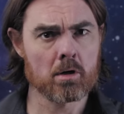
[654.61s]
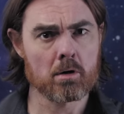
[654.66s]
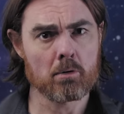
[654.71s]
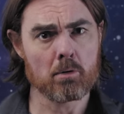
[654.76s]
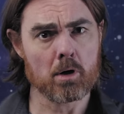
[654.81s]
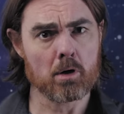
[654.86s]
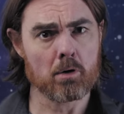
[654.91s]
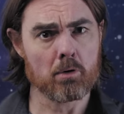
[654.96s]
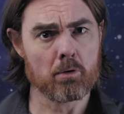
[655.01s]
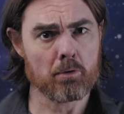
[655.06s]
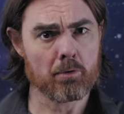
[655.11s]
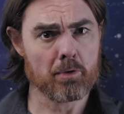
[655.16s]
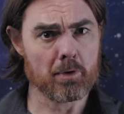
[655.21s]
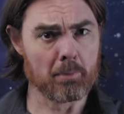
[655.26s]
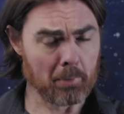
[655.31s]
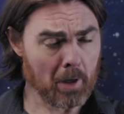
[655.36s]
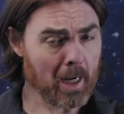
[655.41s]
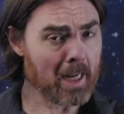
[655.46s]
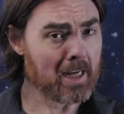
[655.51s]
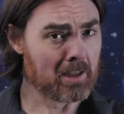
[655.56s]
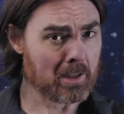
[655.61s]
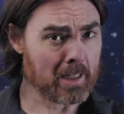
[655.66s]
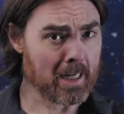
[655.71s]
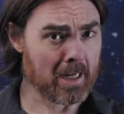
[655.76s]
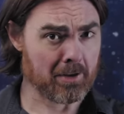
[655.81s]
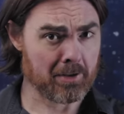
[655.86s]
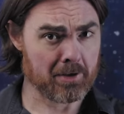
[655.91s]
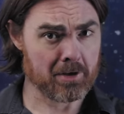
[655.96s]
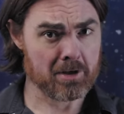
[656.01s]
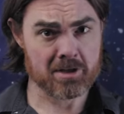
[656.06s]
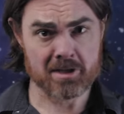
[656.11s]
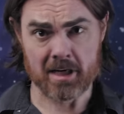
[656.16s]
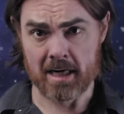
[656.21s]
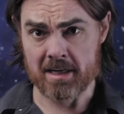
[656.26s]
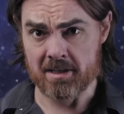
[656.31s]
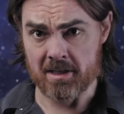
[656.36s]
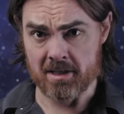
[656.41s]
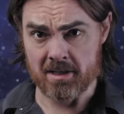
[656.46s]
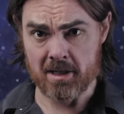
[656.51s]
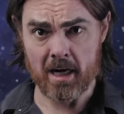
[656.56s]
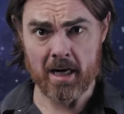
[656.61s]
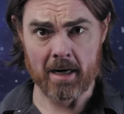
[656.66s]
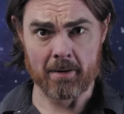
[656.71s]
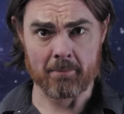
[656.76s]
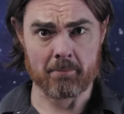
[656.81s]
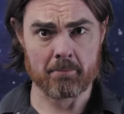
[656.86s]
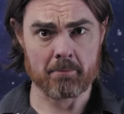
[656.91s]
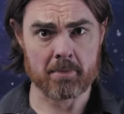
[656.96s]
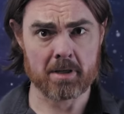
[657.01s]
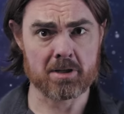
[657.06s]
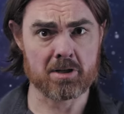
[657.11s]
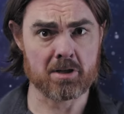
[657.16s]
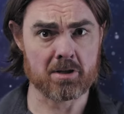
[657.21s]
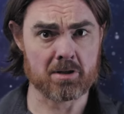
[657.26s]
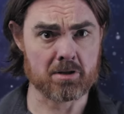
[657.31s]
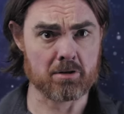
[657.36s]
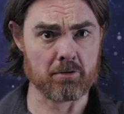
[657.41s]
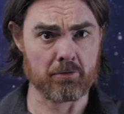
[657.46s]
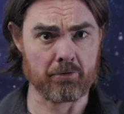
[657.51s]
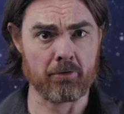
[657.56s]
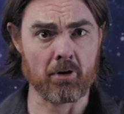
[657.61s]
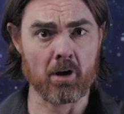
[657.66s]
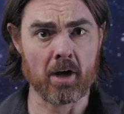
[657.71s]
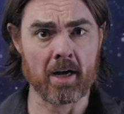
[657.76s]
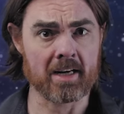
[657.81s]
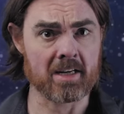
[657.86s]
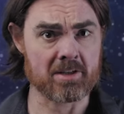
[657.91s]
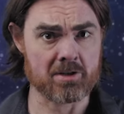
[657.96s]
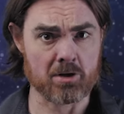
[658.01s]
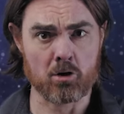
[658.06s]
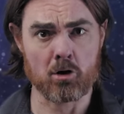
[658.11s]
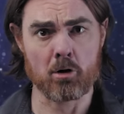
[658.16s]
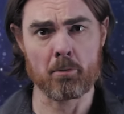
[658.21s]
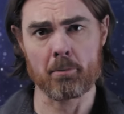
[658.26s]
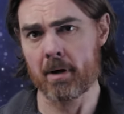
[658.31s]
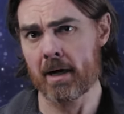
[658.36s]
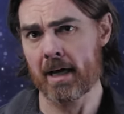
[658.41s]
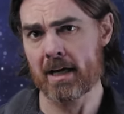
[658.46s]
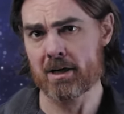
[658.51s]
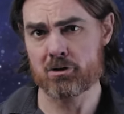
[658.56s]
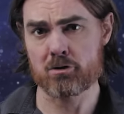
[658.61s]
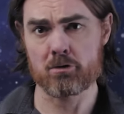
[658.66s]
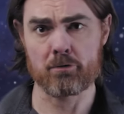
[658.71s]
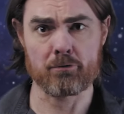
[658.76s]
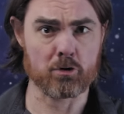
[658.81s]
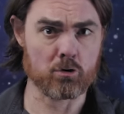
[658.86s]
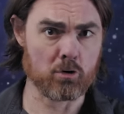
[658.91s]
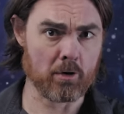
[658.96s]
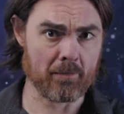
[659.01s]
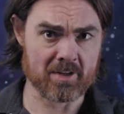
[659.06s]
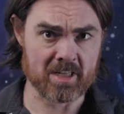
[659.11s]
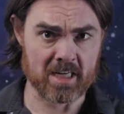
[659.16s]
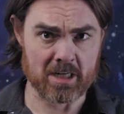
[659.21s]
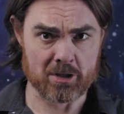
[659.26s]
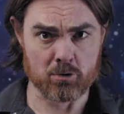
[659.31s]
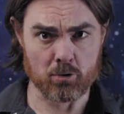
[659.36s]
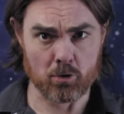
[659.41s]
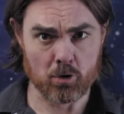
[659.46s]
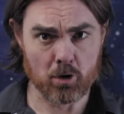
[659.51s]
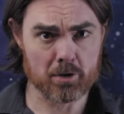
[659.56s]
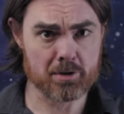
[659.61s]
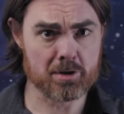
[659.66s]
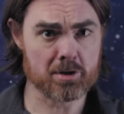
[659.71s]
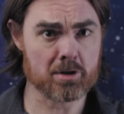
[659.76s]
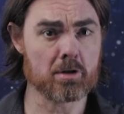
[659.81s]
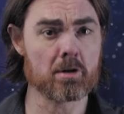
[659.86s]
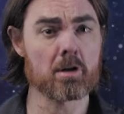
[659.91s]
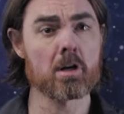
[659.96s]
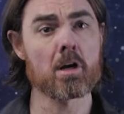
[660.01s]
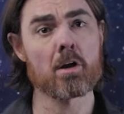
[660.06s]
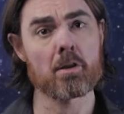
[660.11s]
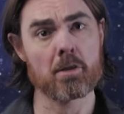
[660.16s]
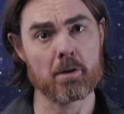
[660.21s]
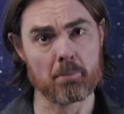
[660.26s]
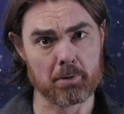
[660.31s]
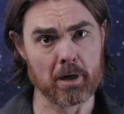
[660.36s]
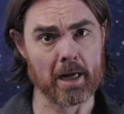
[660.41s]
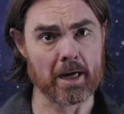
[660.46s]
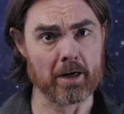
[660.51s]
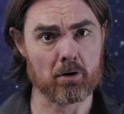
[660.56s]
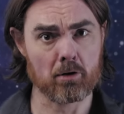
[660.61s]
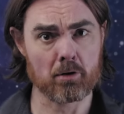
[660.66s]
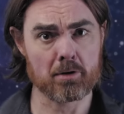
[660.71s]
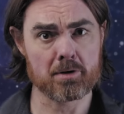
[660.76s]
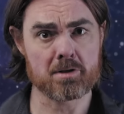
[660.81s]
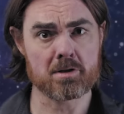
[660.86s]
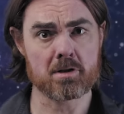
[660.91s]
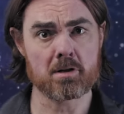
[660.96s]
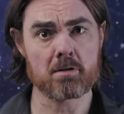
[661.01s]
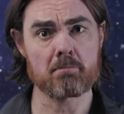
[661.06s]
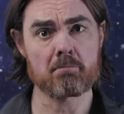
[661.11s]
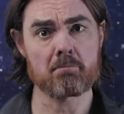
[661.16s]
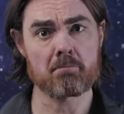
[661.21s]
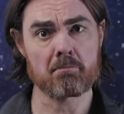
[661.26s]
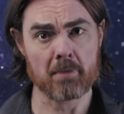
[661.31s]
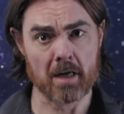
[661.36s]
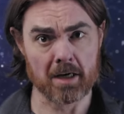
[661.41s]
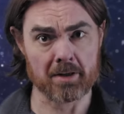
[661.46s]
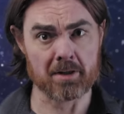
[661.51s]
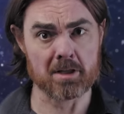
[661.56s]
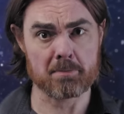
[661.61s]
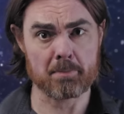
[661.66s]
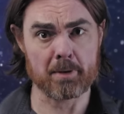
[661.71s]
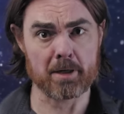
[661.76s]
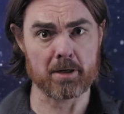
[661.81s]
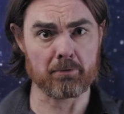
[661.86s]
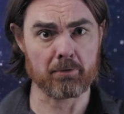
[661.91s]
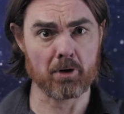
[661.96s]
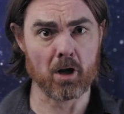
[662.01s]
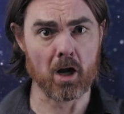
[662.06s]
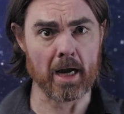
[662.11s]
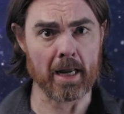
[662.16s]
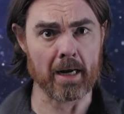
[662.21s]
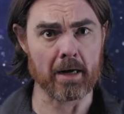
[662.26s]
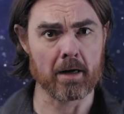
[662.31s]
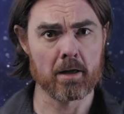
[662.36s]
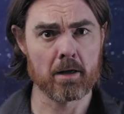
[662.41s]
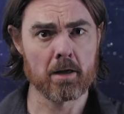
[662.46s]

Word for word: Well, the Planck length stays the same. It's just defined as a combination of the gravitational constant, the Planck constant, and the speed of light.